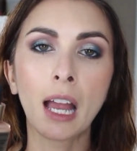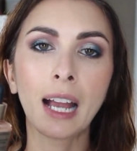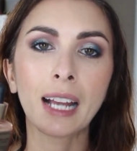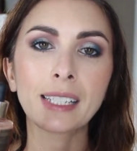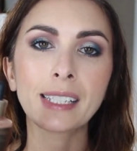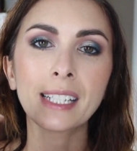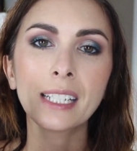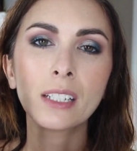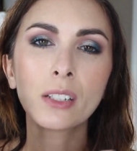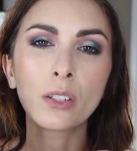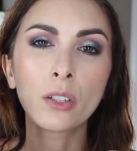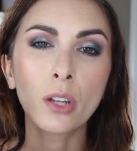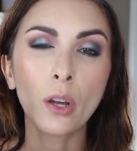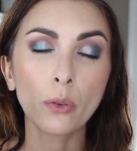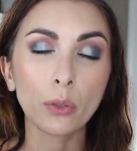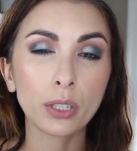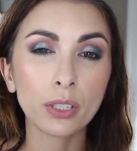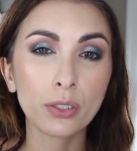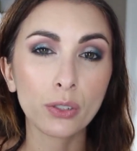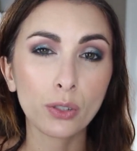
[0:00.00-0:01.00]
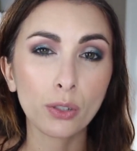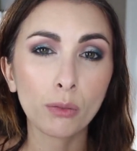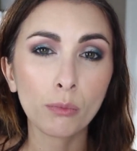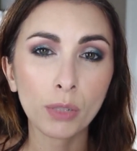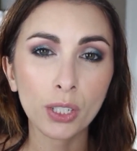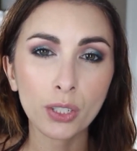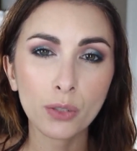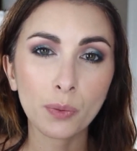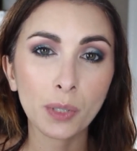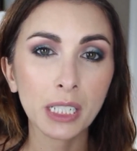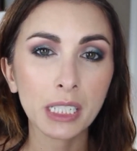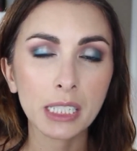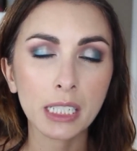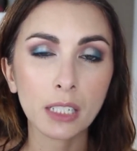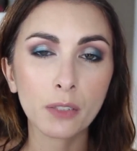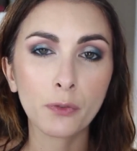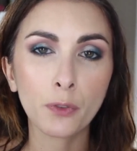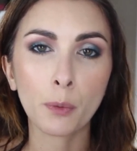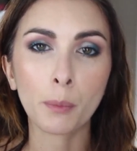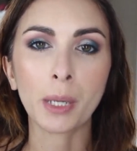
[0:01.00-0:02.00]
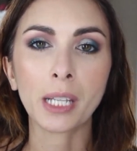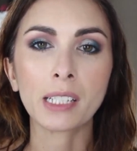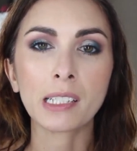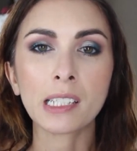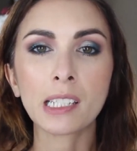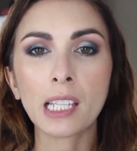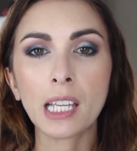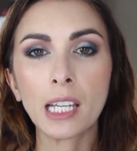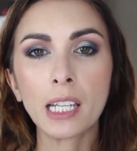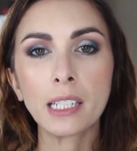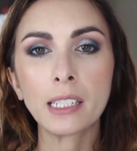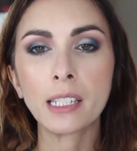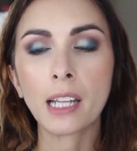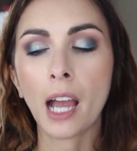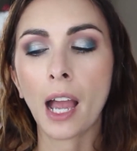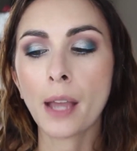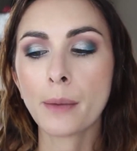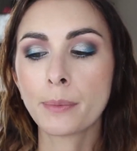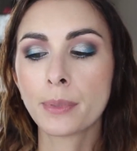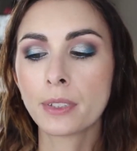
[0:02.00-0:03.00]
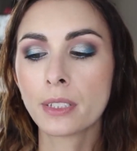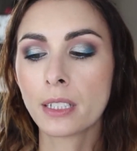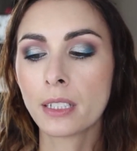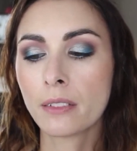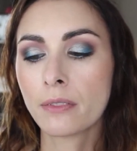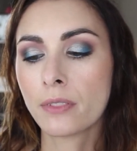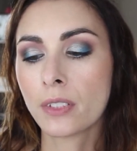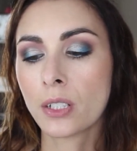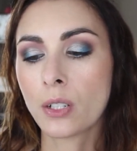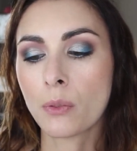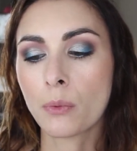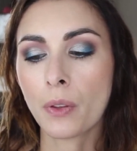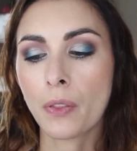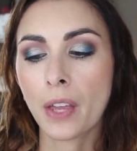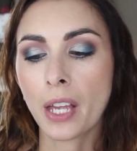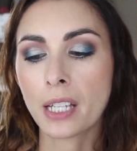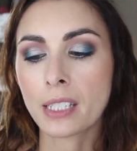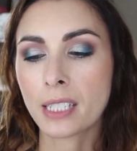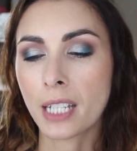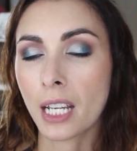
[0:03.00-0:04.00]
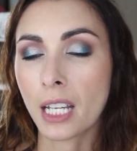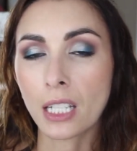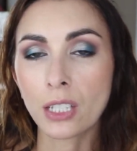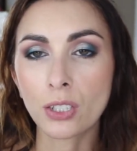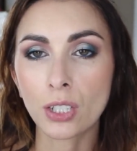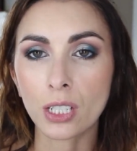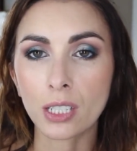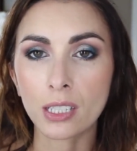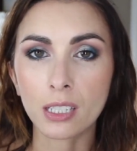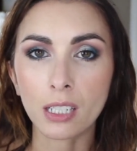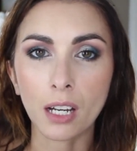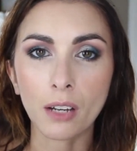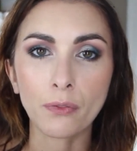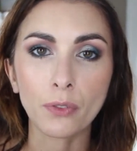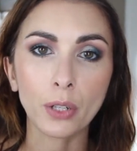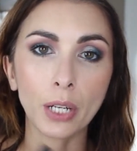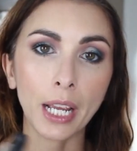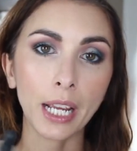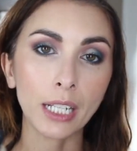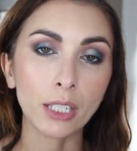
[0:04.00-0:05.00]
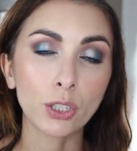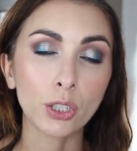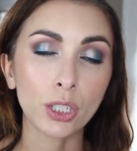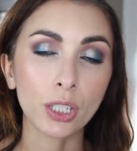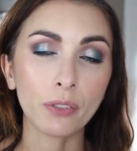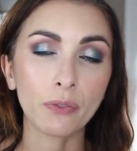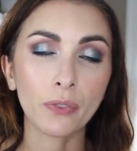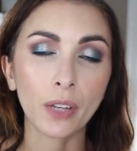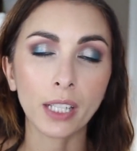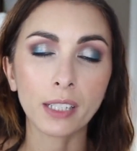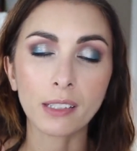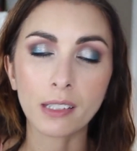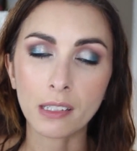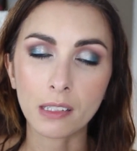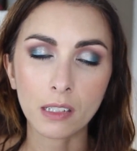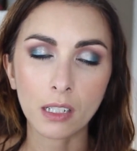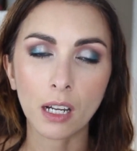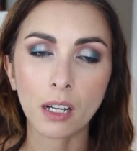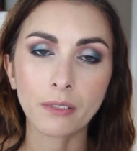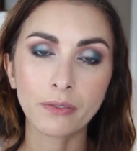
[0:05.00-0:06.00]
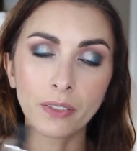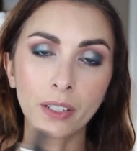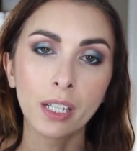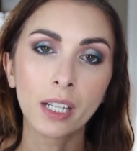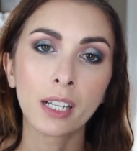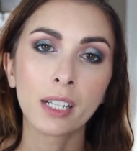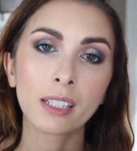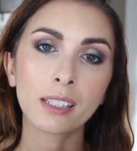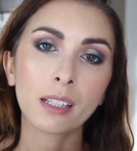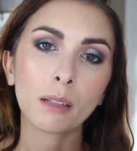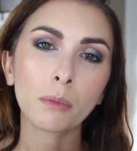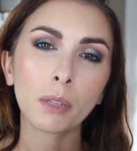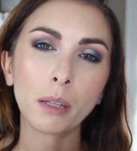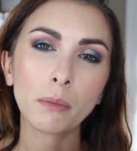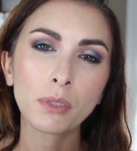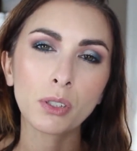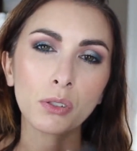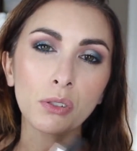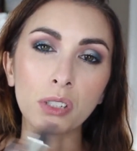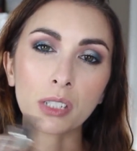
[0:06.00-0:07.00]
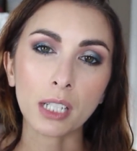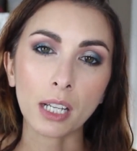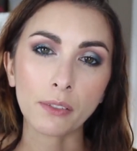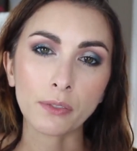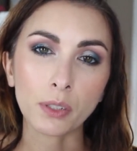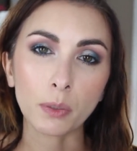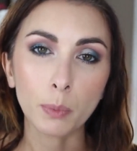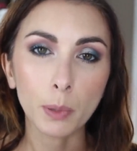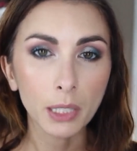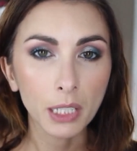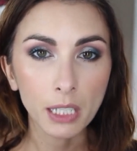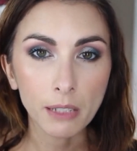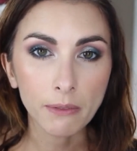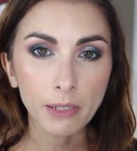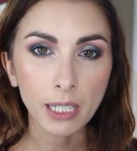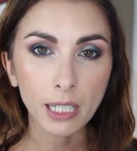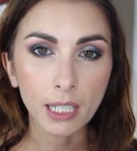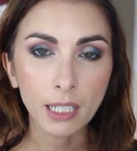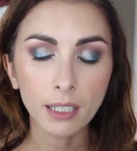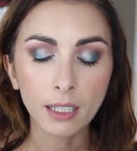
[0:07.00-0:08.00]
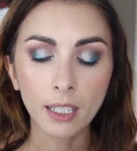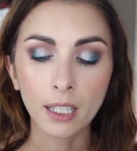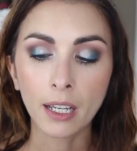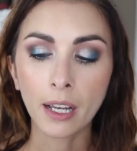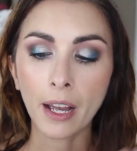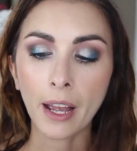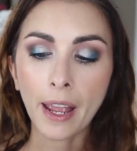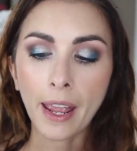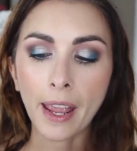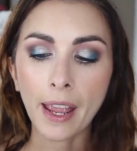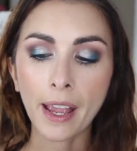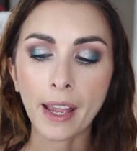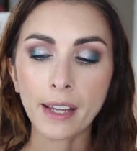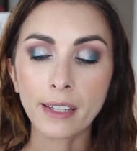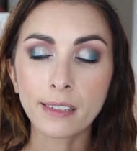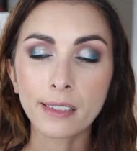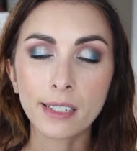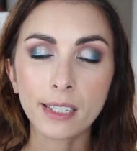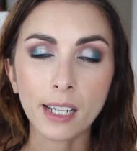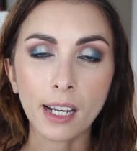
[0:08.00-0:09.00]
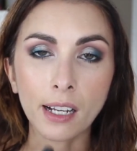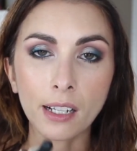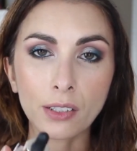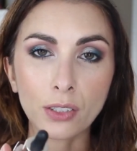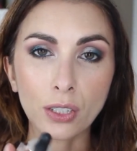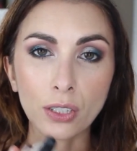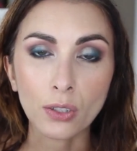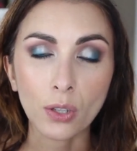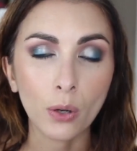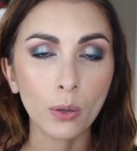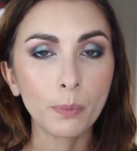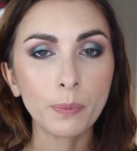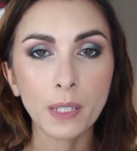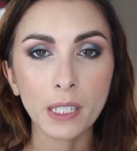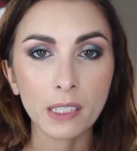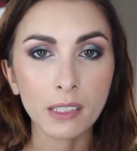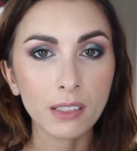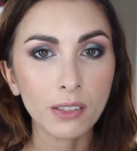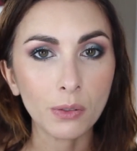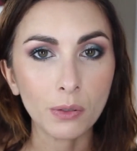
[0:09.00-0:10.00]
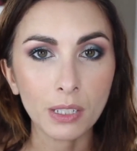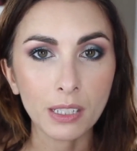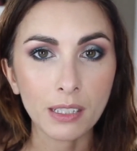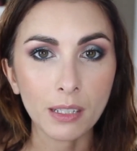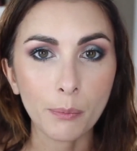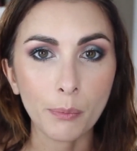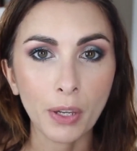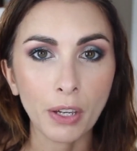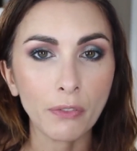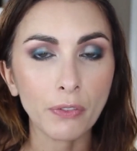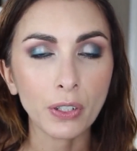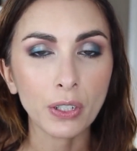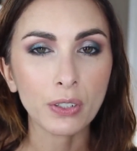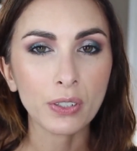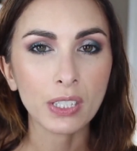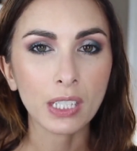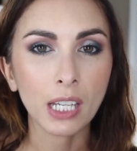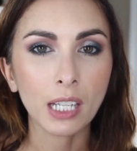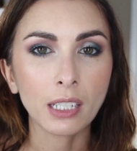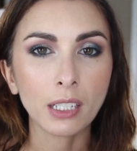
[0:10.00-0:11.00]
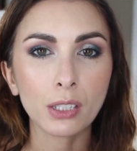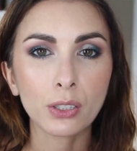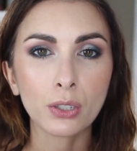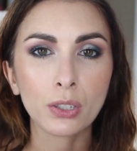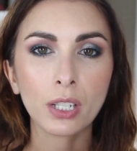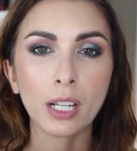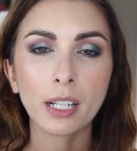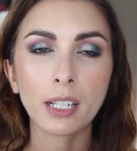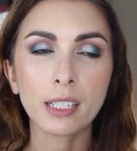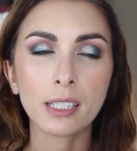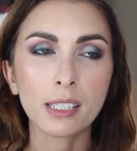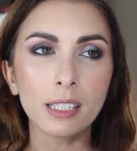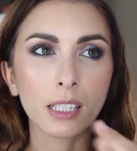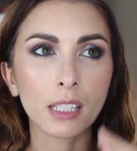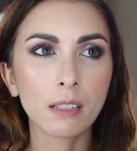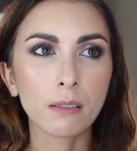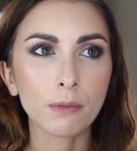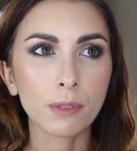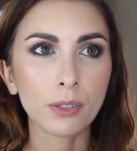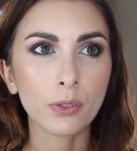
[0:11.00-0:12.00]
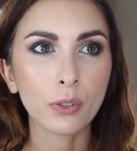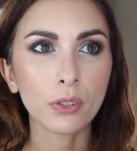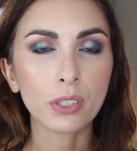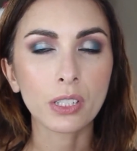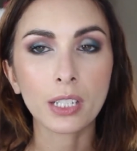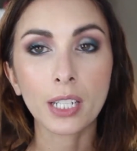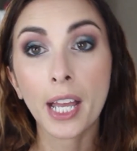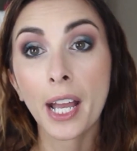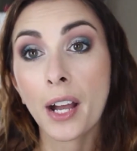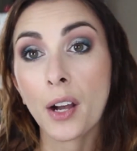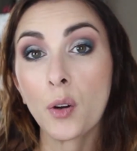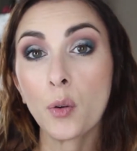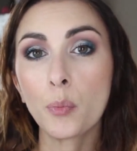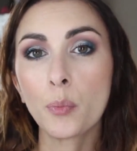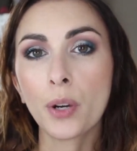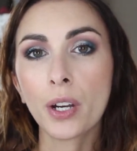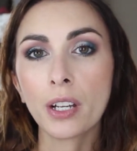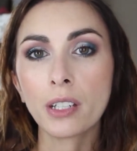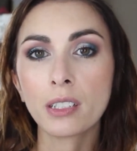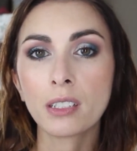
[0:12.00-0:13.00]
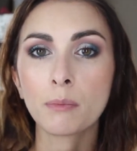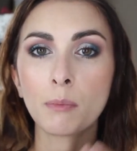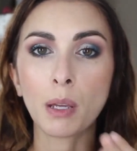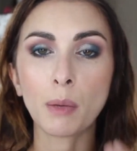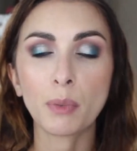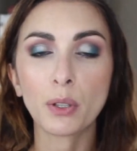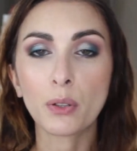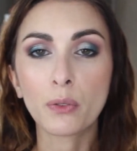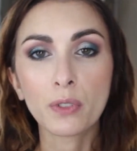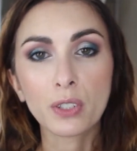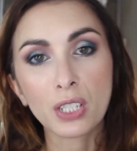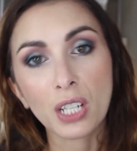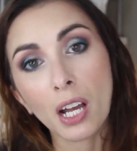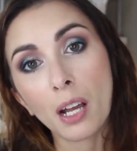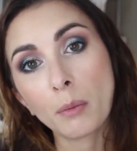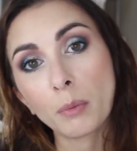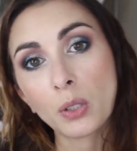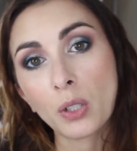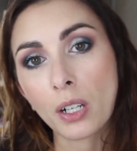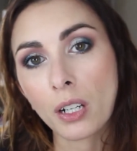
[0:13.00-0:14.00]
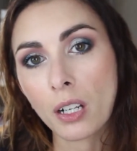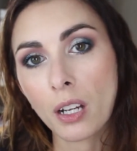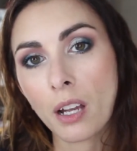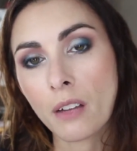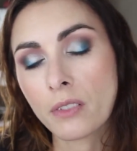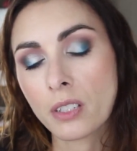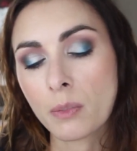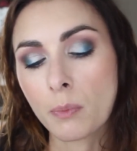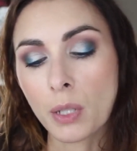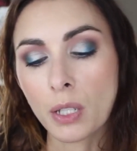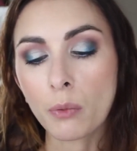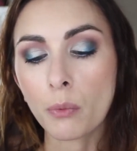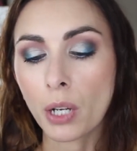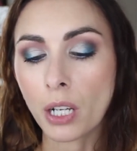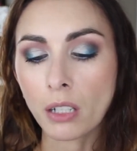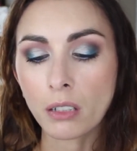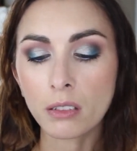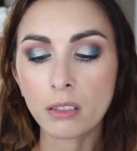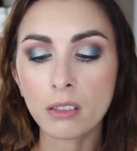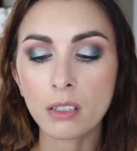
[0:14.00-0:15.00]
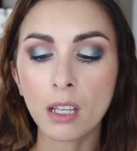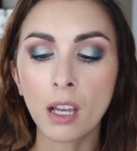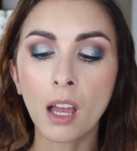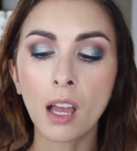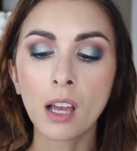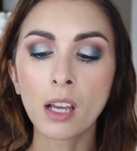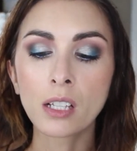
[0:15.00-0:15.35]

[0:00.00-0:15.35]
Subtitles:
I didn't notice too much what it did for my skin. I believe, you know, with anti-aging stuff or age defense stuff, sometimes you just have to believe in it and just hope that it's doing something for your skin, because you're not going to see the results now, but maybe over time you're not going to have as many wrinkles.